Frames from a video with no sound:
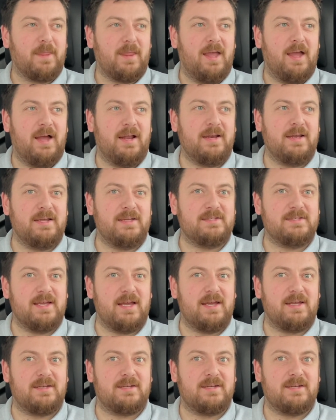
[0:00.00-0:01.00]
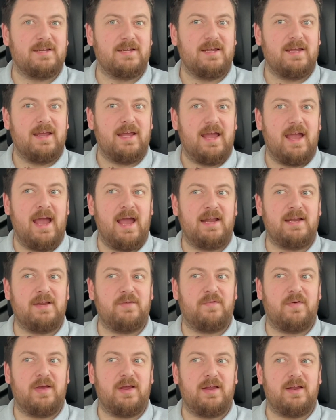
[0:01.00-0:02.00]
And he said
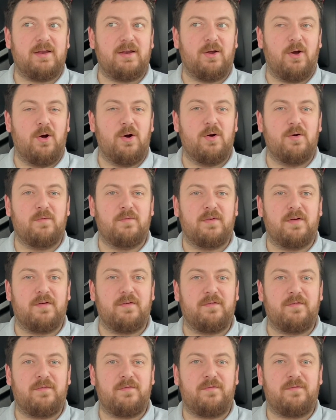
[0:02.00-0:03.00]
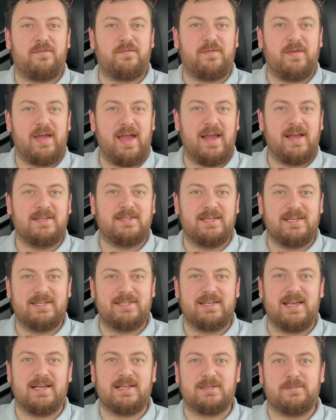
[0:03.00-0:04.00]
anything over
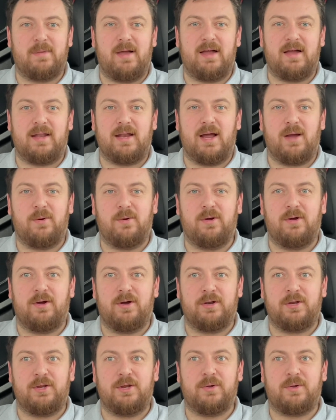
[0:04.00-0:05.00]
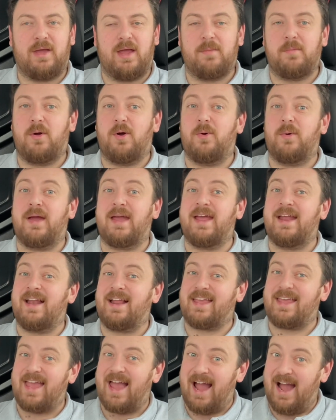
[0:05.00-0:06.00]
86 mile an hour on a UK motorway in a
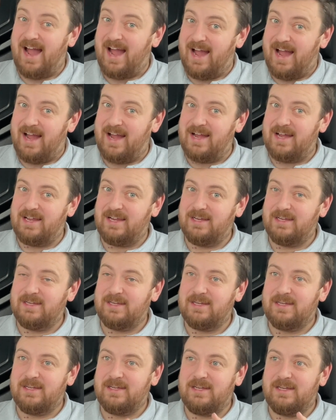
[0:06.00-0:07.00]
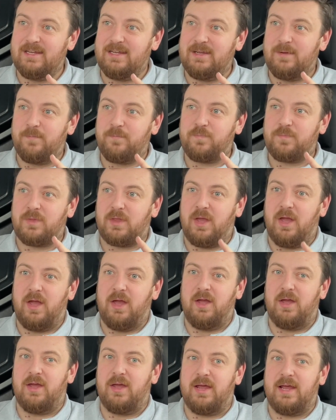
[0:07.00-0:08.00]
car
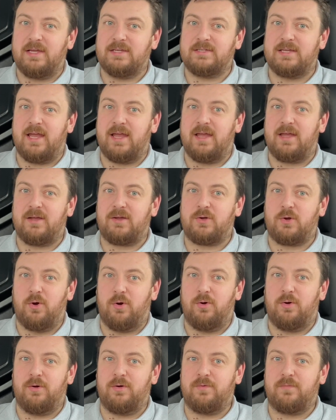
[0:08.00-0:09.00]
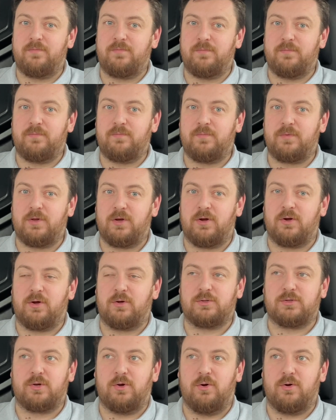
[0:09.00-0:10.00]
is a court you got to go
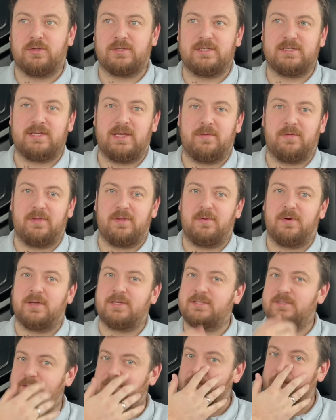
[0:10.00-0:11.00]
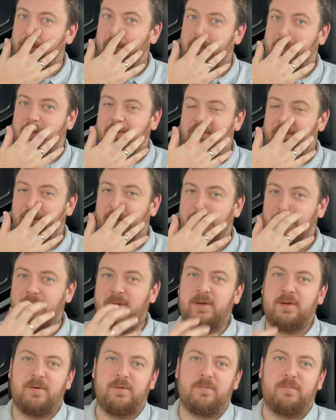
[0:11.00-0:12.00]
to court to see what they want to give you.
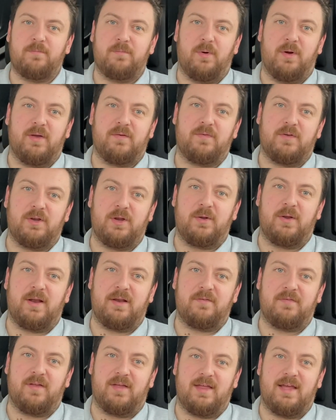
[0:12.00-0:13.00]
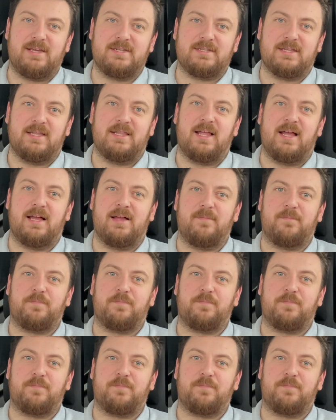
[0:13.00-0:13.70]
But if you're doing anything less than that,